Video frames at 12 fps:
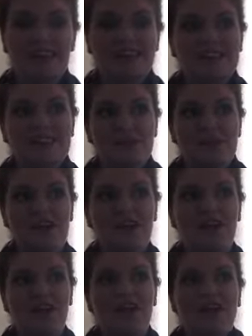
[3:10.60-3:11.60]
next week
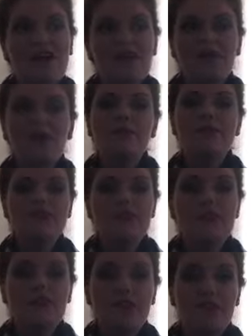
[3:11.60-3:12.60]
I'll probably do
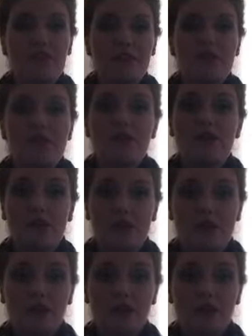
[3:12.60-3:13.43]
another update, or